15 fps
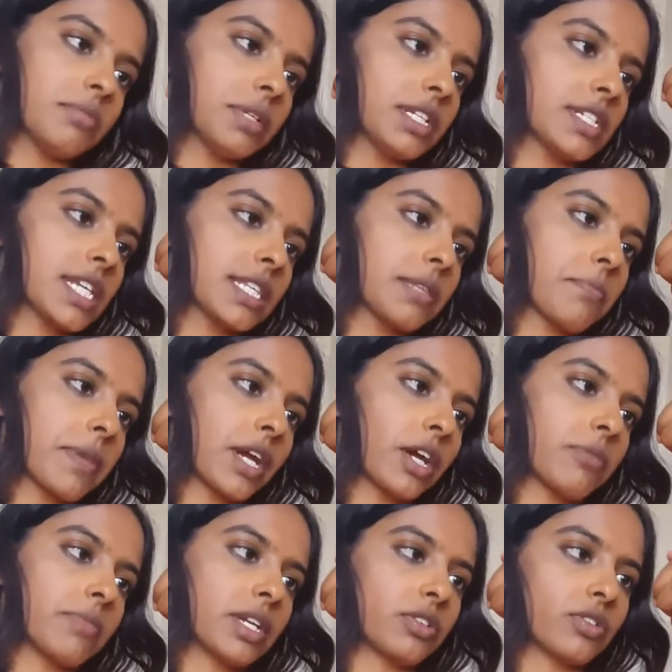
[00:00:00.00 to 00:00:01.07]
going to take the
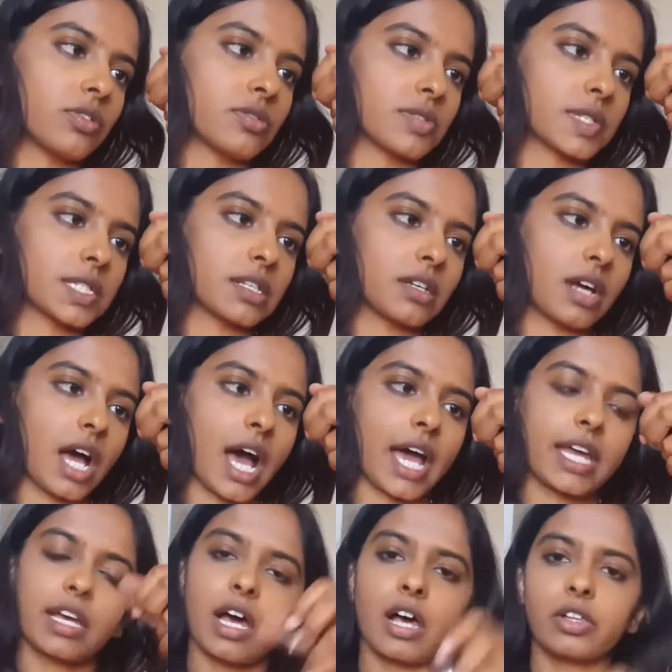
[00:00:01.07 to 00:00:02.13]
BareMinerals
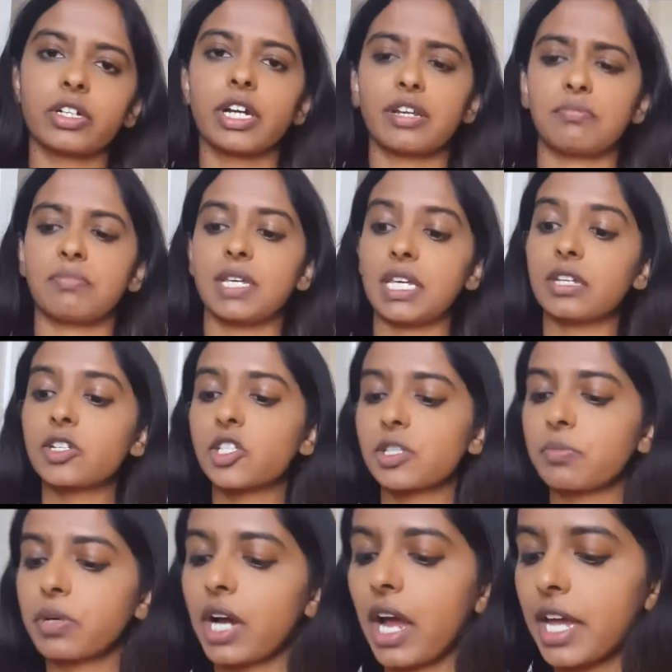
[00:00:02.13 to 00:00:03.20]
Eye Color in Peach
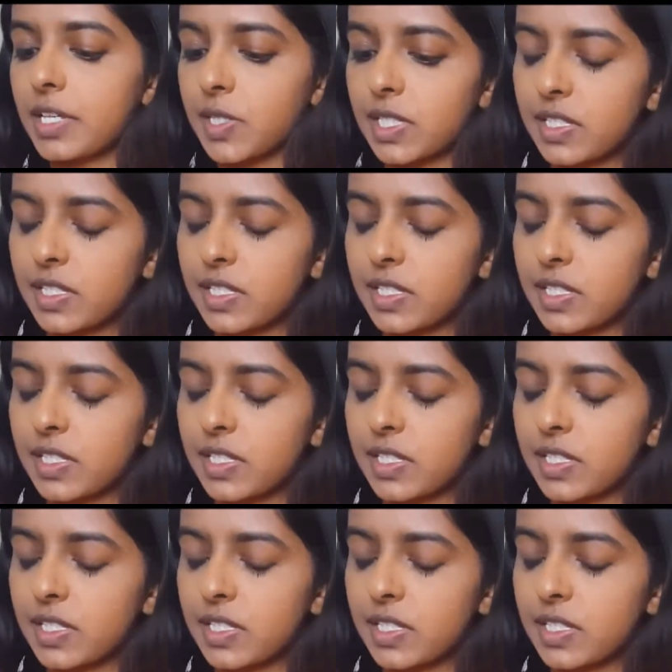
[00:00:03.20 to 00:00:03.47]
Surprise,